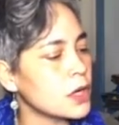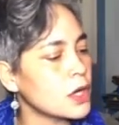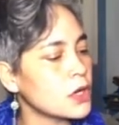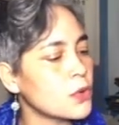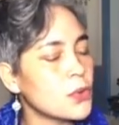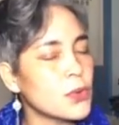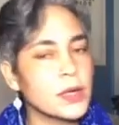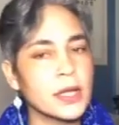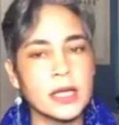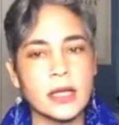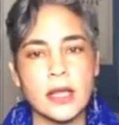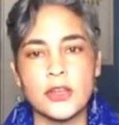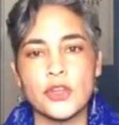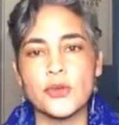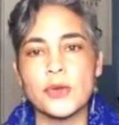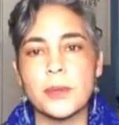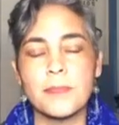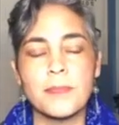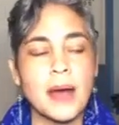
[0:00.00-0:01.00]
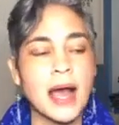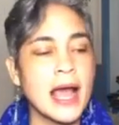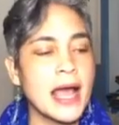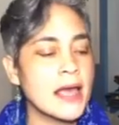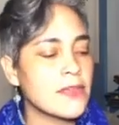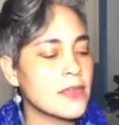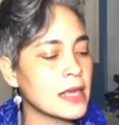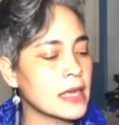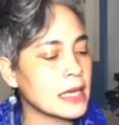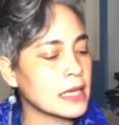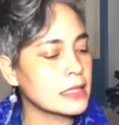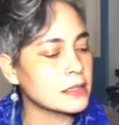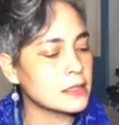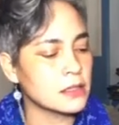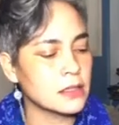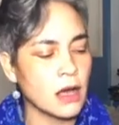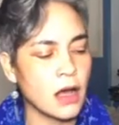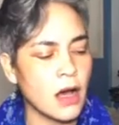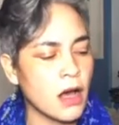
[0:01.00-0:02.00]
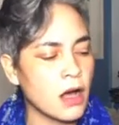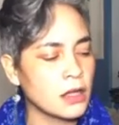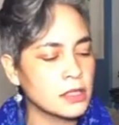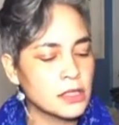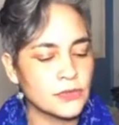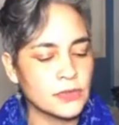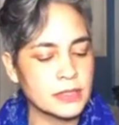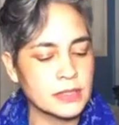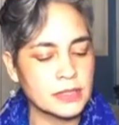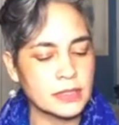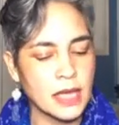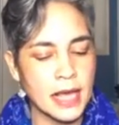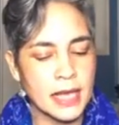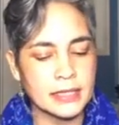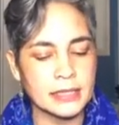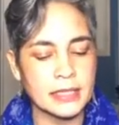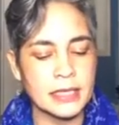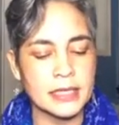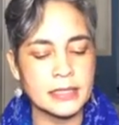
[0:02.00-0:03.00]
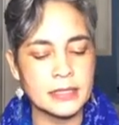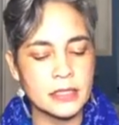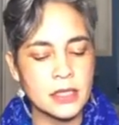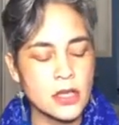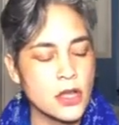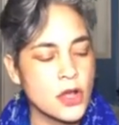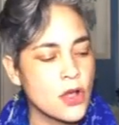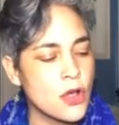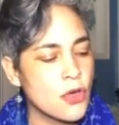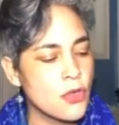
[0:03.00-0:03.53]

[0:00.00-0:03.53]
and you can buy these all different sizes